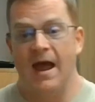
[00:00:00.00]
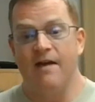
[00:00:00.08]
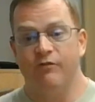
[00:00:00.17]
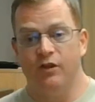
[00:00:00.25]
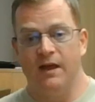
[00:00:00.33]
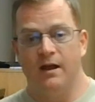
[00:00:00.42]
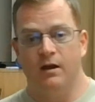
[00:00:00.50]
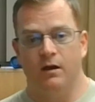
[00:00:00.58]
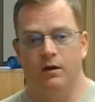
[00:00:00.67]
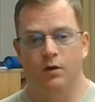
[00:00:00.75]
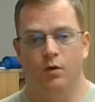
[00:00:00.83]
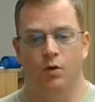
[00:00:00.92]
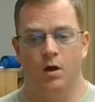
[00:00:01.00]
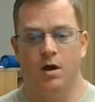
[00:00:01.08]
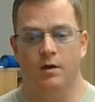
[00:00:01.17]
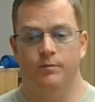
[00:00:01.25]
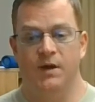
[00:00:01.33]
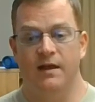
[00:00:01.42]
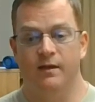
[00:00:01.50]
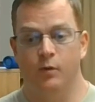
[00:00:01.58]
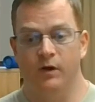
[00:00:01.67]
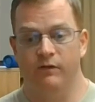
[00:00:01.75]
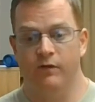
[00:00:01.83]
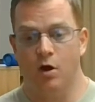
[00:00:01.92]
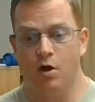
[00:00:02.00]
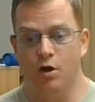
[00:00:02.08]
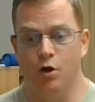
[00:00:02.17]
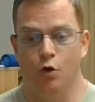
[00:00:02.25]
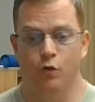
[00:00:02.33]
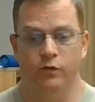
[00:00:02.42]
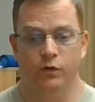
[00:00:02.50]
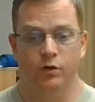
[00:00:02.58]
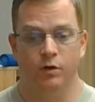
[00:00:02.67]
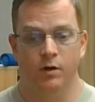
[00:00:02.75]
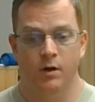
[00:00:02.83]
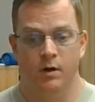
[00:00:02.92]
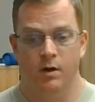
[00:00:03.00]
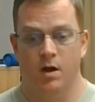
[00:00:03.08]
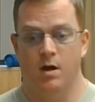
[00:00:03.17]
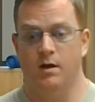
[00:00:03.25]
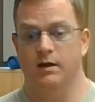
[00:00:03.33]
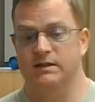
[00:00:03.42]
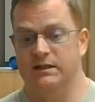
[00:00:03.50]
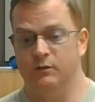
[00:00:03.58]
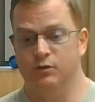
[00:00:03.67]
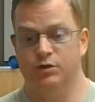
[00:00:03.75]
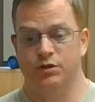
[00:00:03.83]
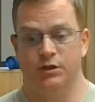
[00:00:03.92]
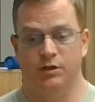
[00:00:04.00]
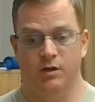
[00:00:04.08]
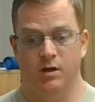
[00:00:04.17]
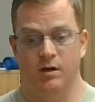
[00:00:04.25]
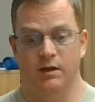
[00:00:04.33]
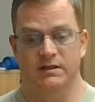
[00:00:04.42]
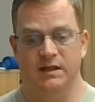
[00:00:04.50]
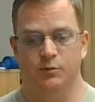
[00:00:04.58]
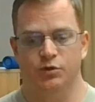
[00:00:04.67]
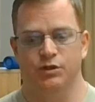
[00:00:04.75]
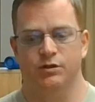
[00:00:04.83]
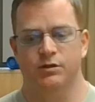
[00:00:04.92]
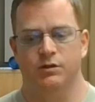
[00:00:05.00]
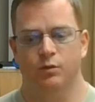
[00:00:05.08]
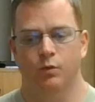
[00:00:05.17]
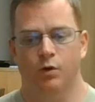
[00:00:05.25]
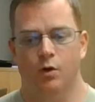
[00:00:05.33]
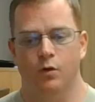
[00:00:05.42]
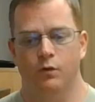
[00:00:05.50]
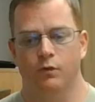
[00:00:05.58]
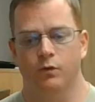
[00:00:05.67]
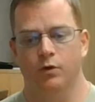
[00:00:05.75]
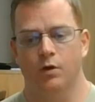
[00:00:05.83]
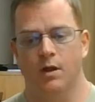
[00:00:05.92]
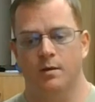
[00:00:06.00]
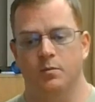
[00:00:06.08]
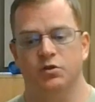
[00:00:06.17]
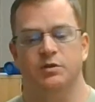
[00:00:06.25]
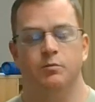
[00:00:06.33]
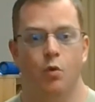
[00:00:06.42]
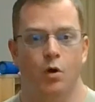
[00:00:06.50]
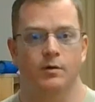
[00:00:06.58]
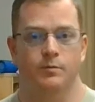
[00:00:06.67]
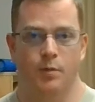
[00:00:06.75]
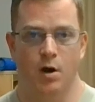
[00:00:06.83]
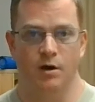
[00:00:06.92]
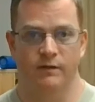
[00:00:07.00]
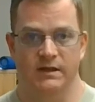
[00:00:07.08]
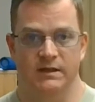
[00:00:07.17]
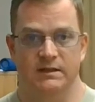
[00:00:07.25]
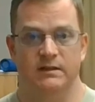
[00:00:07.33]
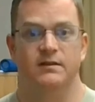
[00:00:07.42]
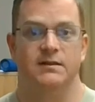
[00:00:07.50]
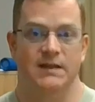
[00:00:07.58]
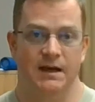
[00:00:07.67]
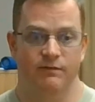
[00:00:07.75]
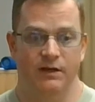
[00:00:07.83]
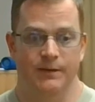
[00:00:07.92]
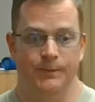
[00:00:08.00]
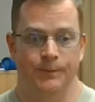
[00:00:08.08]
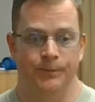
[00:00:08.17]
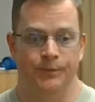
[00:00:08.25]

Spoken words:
After that, now that we've gone over extinguishers, we'll go over the most important part of this, safety.